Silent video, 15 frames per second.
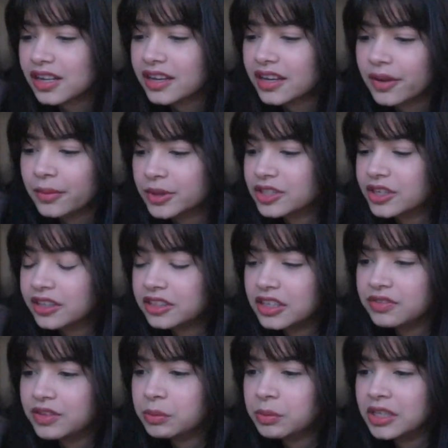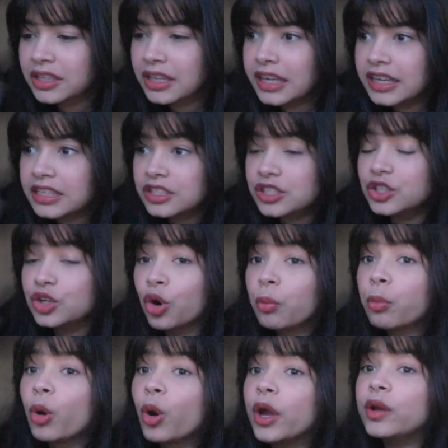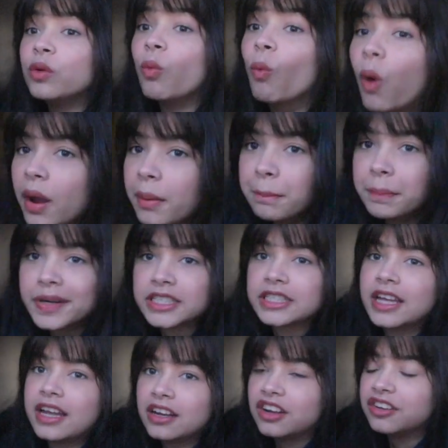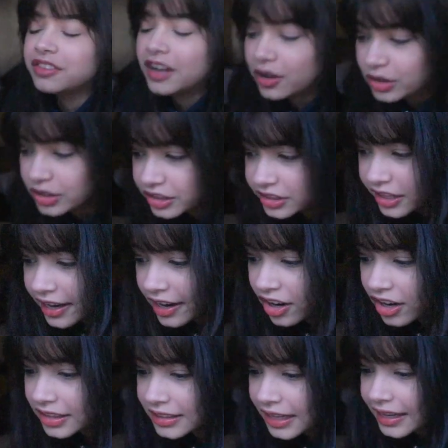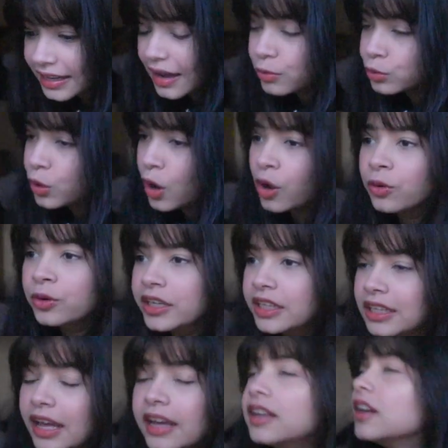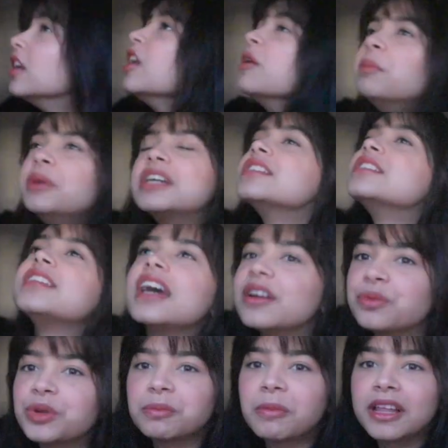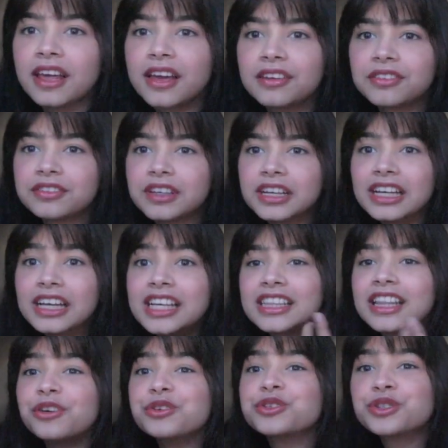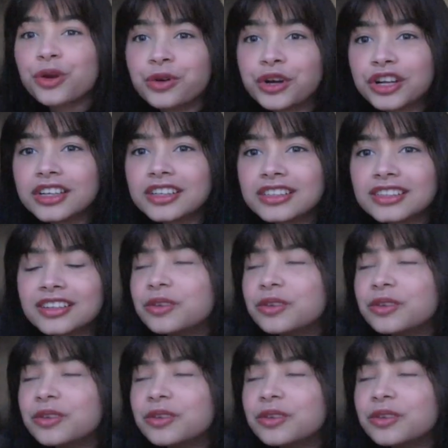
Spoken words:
Like, I wish I could even be like 0.1% of how good they are. Like, I would already like be content with my life. That was so good.